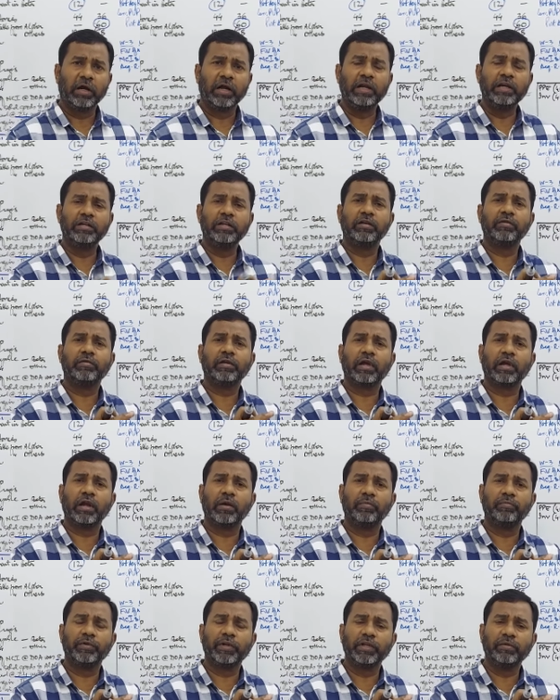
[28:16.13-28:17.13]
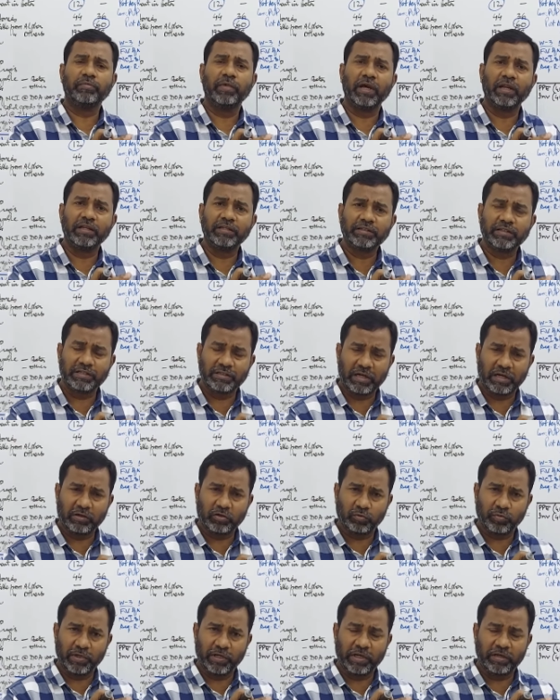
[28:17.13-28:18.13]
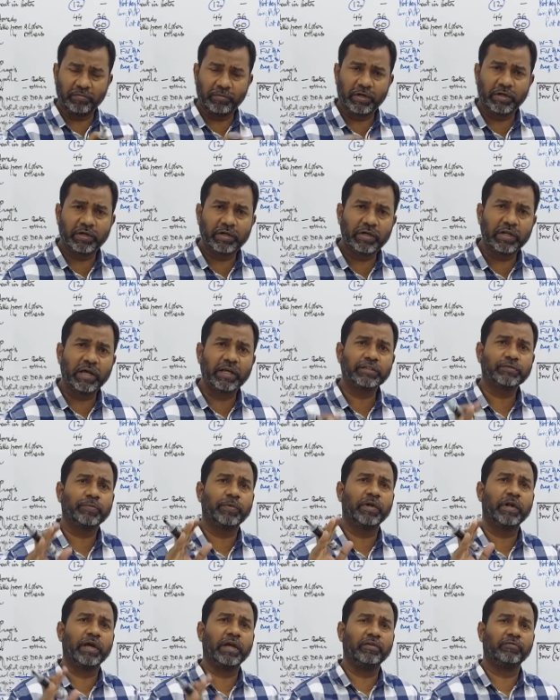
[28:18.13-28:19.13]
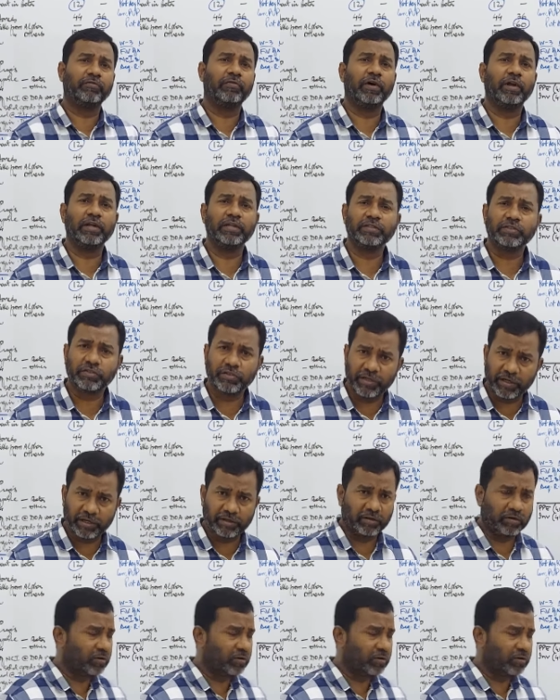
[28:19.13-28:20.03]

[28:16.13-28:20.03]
Intercompany balances are to be eliminated as per IFRS 10.